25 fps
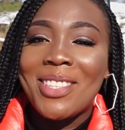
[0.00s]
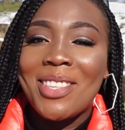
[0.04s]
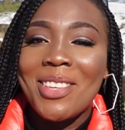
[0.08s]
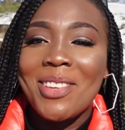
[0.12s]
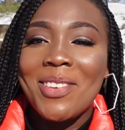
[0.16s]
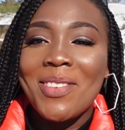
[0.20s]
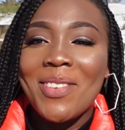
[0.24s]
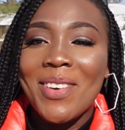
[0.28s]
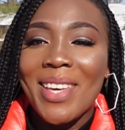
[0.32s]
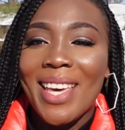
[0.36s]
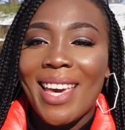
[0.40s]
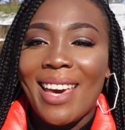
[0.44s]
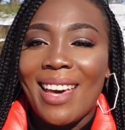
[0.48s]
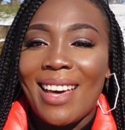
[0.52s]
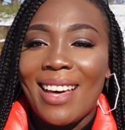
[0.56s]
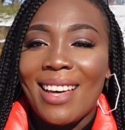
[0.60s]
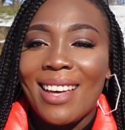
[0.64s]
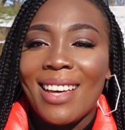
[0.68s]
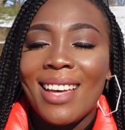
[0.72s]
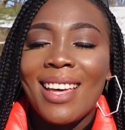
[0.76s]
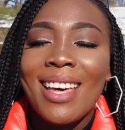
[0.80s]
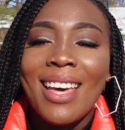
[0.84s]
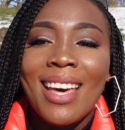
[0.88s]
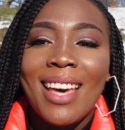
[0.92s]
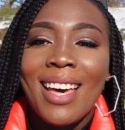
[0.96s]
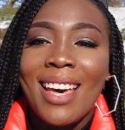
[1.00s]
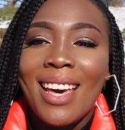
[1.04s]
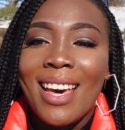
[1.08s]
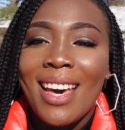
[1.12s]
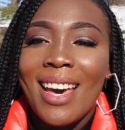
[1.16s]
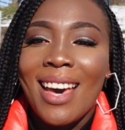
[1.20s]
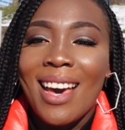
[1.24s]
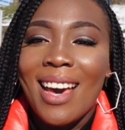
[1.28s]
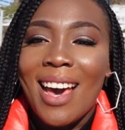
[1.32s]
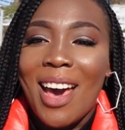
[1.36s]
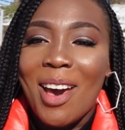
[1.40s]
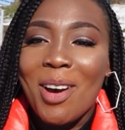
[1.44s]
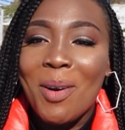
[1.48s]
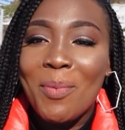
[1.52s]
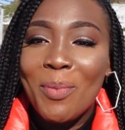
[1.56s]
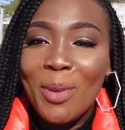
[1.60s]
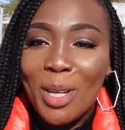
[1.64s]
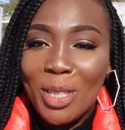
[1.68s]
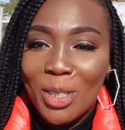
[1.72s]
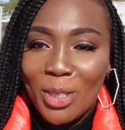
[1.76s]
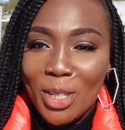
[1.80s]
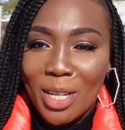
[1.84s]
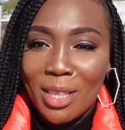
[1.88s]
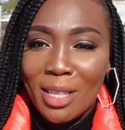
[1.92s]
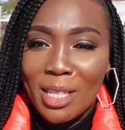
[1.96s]
So yeah, I hope
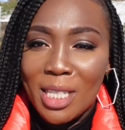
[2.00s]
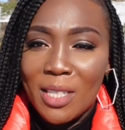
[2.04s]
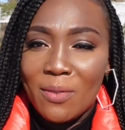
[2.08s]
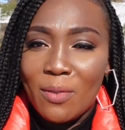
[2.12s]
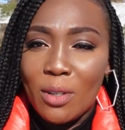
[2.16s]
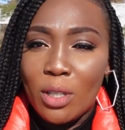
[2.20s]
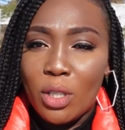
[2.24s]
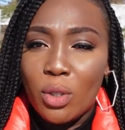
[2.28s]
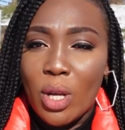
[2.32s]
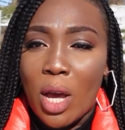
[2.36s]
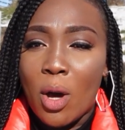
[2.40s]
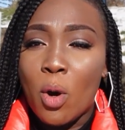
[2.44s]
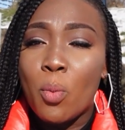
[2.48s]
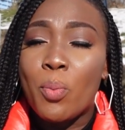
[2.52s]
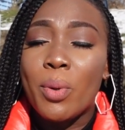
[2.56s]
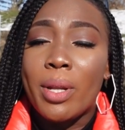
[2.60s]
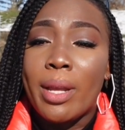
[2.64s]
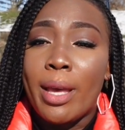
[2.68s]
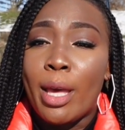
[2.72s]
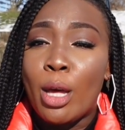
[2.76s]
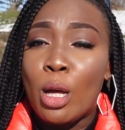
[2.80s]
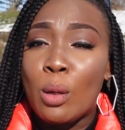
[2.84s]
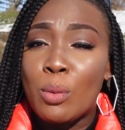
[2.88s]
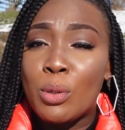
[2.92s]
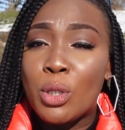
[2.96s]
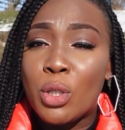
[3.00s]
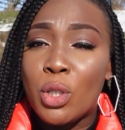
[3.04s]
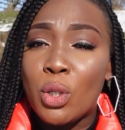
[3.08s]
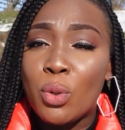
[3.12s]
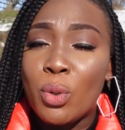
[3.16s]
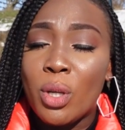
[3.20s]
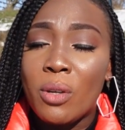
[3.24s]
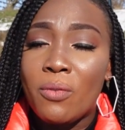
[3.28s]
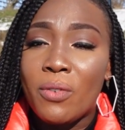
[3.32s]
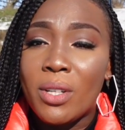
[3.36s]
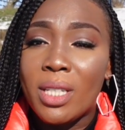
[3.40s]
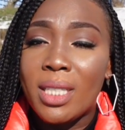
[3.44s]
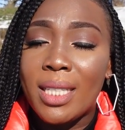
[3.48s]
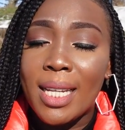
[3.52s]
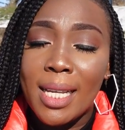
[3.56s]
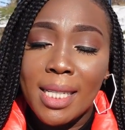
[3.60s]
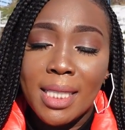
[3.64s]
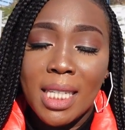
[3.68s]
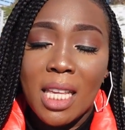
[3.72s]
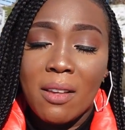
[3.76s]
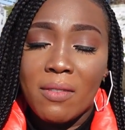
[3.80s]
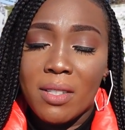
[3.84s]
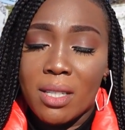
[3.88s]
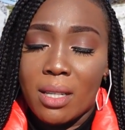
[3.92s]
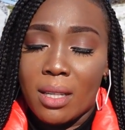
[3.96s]
you enjoyed this video. I hope it helps you. If it
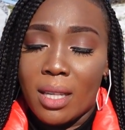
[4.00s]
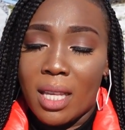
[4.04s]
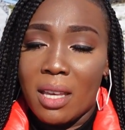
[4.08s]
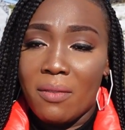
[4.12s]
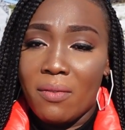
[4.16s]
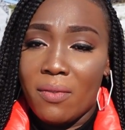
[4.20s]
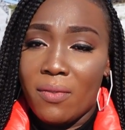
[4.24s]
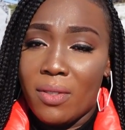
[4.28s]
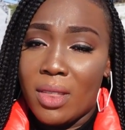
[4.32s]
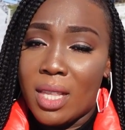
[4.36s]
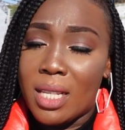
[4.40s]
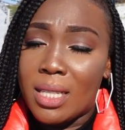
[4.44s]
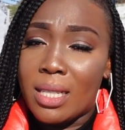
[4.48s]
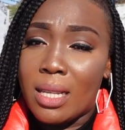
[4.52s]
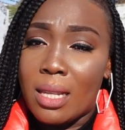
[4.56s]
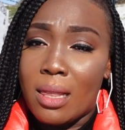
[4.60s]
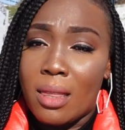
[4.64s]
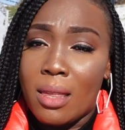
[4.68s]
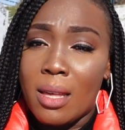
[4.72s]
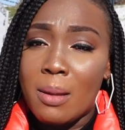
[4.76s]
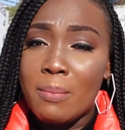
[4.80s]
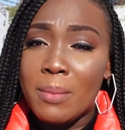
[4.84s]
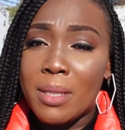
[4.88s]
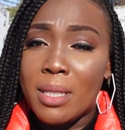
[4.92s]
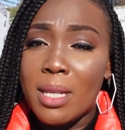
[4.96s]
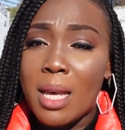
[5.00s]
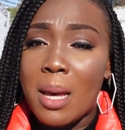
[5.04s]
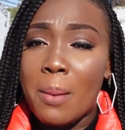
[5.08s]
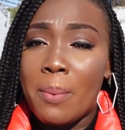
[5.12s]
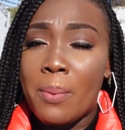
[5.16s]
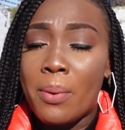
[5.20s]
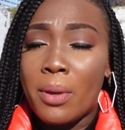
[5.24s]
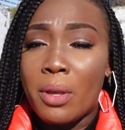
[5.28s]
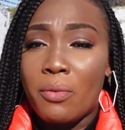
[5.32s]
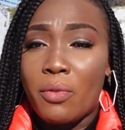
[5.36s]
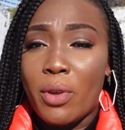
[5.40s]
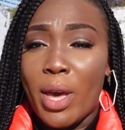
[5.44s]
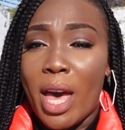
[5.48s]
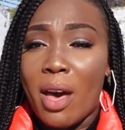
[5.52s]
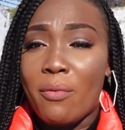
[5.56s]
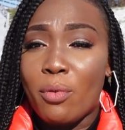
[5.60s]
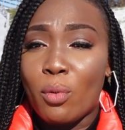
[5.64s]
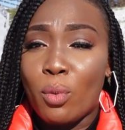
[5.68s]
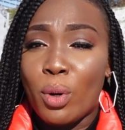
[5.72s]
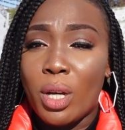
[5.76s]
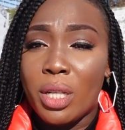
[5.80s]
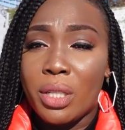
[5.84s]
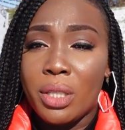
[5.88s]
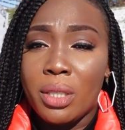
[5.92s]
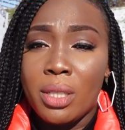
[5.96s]
does, give this a thumbs up. If you
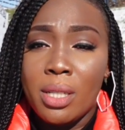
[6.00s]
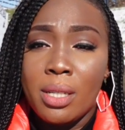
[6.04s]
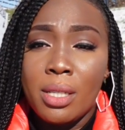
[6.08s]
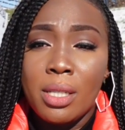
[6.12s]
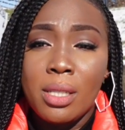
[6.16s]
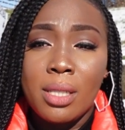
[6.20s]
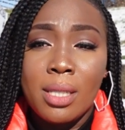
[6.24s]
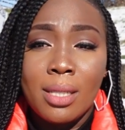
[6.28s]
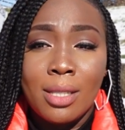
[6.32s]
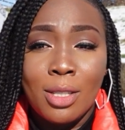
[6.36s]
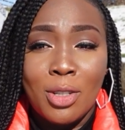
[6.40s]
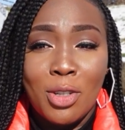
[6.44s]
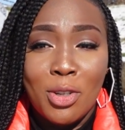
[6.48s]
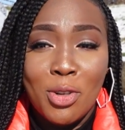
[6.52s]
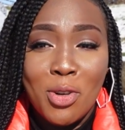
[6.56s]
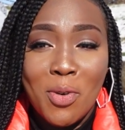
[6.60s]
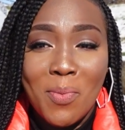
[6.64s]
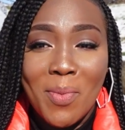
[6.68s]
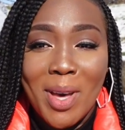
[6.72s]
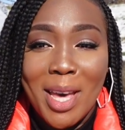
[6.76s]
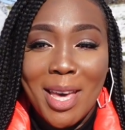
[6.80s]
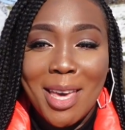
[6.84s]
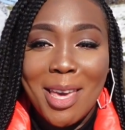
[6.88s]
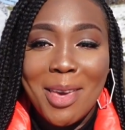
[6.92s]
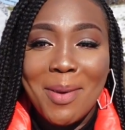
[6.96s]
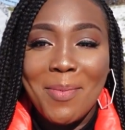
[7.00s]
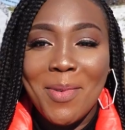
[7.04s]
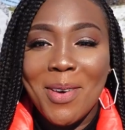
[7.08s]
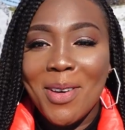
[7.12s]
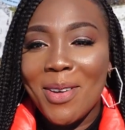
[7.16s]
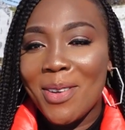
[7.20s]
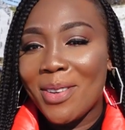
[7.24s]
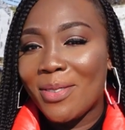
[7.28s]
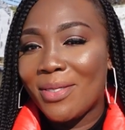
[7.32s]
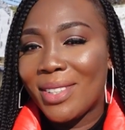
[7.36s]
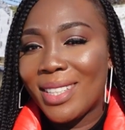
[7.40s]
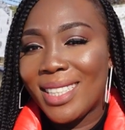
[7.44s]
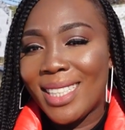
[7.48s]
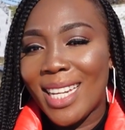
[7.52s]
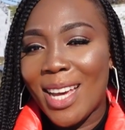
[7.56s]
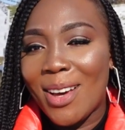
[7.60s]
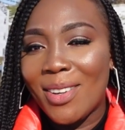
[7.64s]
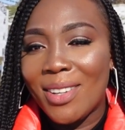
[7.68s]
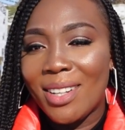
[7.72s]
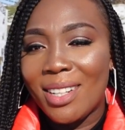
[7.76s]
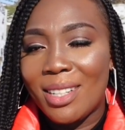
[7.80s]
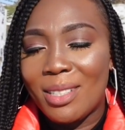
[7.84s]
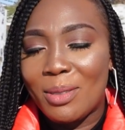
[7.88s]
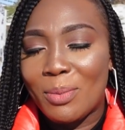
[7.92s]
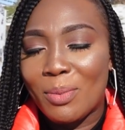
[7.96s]
have questions, you know my email
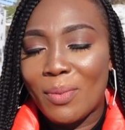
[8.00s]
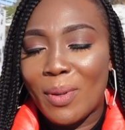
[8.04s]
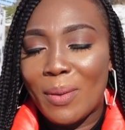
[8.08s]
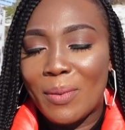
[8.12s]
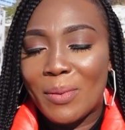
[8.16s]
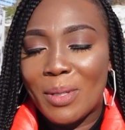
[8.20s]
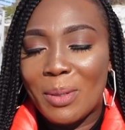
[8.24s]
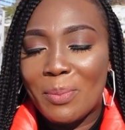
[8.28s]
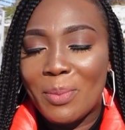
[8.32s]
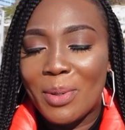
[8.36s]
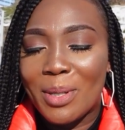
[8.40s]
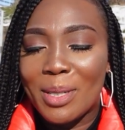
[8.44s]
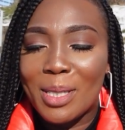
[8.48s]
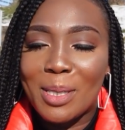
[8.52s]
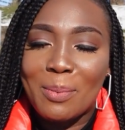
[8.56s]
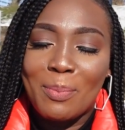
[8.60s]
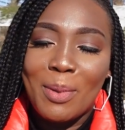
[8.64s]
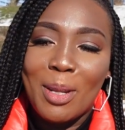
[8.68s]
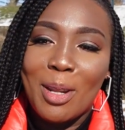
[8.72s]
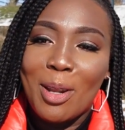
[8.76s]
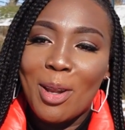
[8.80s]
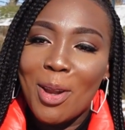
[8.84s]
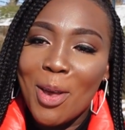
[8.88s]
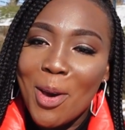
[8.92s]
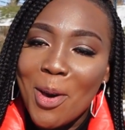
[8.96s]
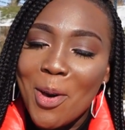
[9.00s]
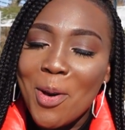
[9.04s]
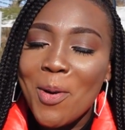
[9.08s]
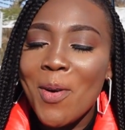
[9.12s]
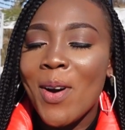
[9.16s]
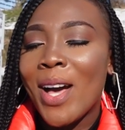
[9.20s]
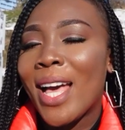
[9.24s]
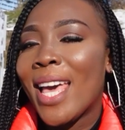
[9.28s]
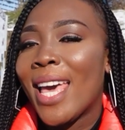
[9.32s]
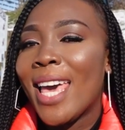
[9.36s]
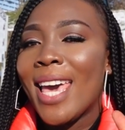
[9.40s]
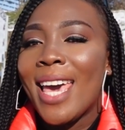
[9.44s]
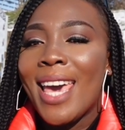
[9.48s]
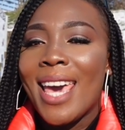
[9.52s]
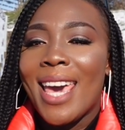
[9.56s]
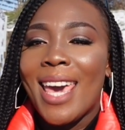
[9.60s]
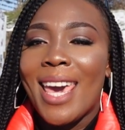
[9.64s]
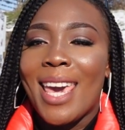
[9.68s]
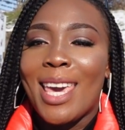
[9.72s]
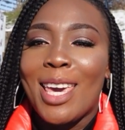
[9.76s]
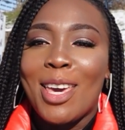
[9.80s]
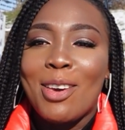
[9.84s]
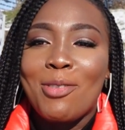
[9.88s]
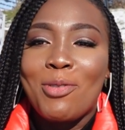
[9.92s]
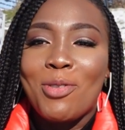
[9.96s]
down in the description box below.
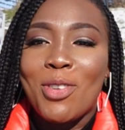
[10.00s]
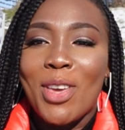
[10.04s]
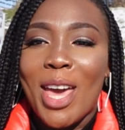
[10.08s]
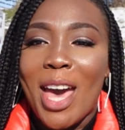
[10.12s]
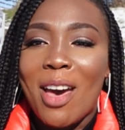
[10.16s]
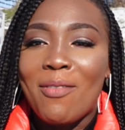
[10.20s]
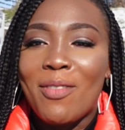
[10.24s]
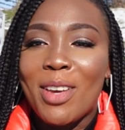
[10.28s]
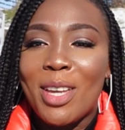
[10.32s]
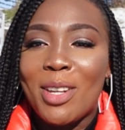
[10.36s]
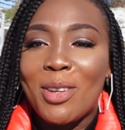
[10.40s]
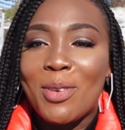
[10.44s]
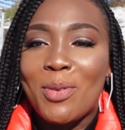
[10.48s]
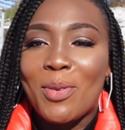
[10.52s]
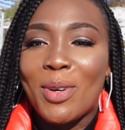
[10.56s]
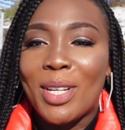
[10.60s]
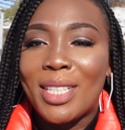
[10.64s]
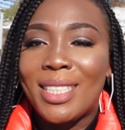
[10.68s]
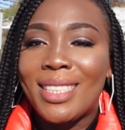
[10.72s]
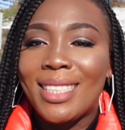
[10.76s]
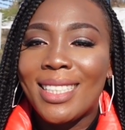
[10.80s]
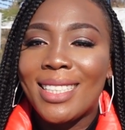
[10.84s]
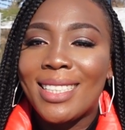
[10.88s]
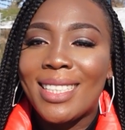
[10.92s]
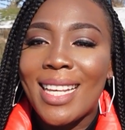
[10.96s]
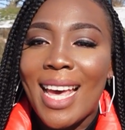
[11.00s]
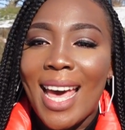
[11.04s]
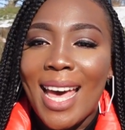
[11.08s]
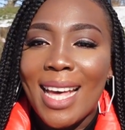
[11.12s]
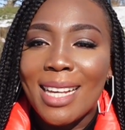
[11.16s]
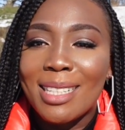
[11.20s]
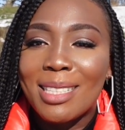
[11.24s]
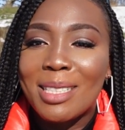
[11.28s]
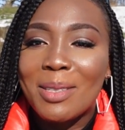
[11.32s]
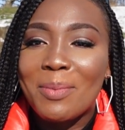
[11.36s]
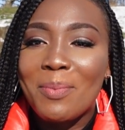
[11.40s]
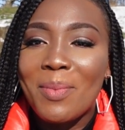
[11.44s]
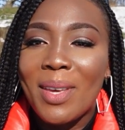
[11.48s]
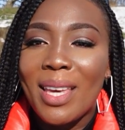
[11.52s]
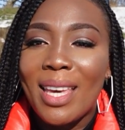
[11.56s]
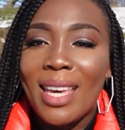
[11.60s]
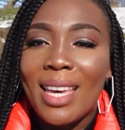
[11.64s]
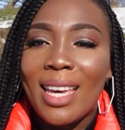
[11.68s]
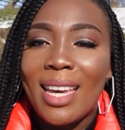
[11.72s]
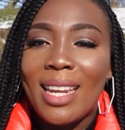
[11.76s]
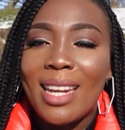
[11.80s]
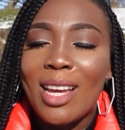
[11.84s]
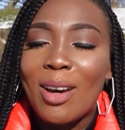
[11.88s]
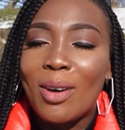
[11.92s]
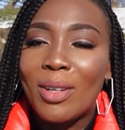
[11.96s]
If you have any questions, ask
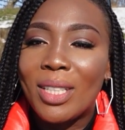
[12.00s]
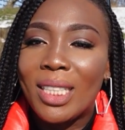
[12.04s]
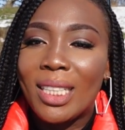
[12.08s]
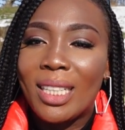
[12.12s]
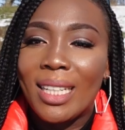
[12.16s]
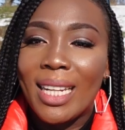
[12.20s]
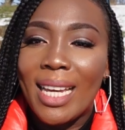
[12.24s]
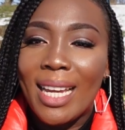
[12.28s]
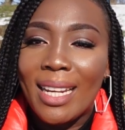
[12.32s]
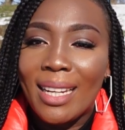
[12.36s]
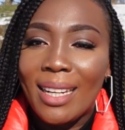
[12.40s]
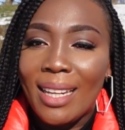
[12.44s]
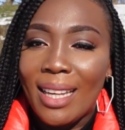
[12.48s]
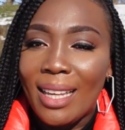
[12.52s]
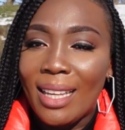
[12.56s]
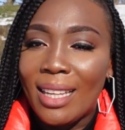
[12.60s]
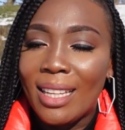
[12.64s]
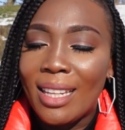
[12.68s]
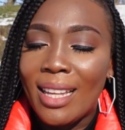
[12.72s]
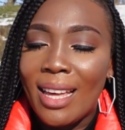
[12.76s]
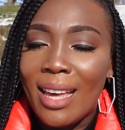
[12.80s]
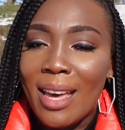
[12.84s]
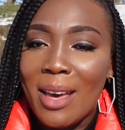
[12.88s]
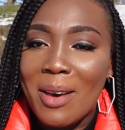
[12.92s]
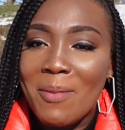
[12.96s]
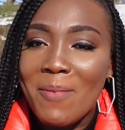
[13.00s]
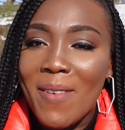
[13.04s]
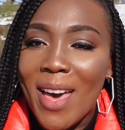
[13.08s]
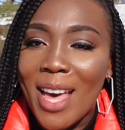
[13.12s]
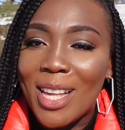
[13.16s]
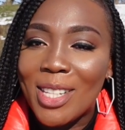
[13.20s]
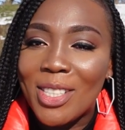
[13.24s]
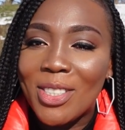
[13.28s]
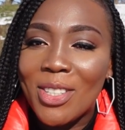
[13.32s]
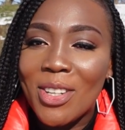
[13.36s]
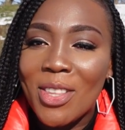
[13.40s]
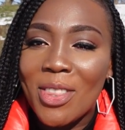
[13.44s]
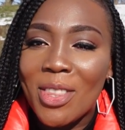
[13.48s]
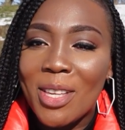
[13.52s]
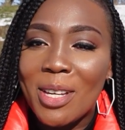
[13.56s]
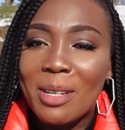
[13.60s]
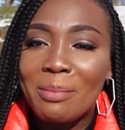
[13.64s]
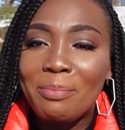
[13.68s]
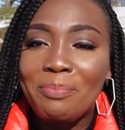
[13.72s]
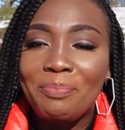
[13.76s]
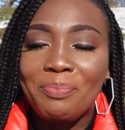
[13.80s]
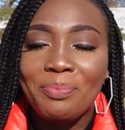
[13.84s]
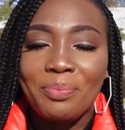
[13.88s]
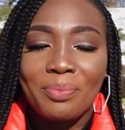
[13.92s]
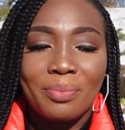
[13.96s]
me and I'll gladly answer
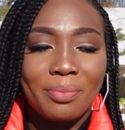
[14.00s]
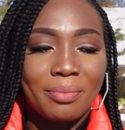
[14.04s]
them.